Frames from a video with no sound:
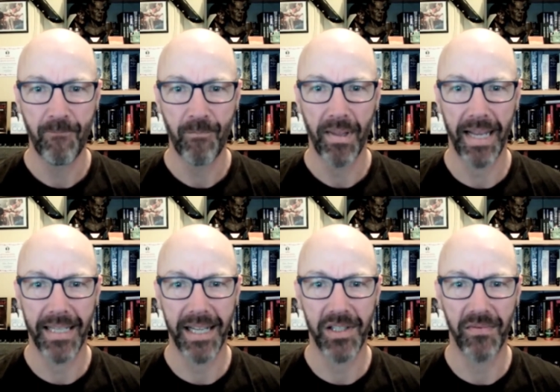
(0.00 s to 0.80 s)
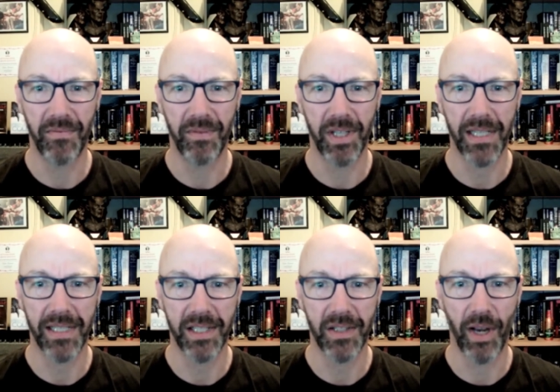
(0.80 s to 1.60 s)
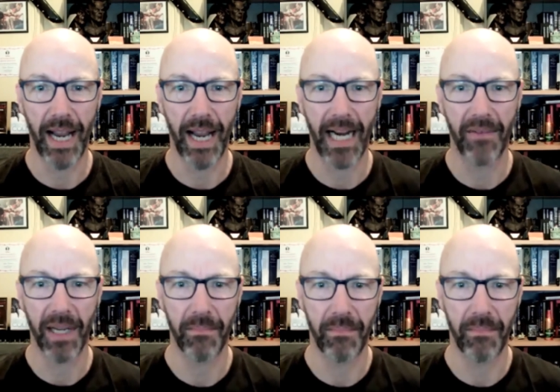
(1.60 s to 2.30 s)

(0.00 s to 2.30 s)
that sense of justice or lack of it,